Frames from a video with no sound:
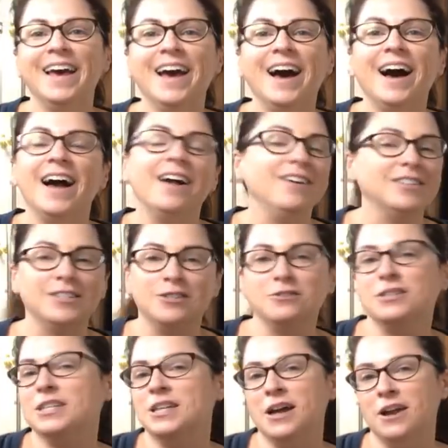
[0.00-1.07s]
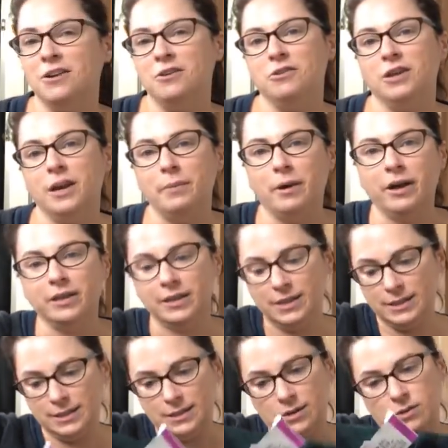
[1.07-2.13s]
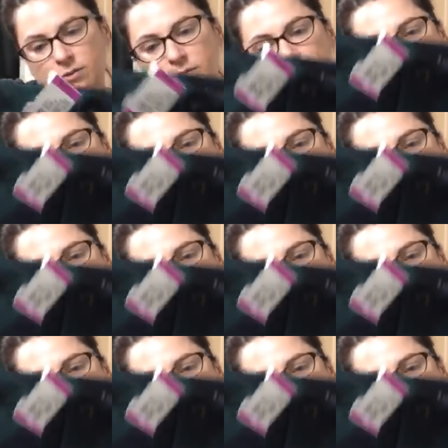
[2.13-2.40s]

also did not know that I bought this. So